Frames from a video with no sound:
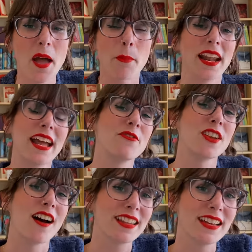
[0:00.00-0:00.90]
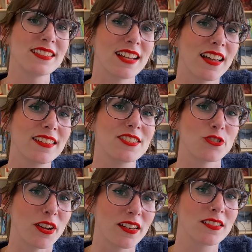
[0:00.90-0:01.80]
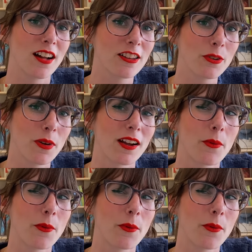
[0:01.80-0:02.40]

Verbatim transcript: but I have not yet done stranded color work,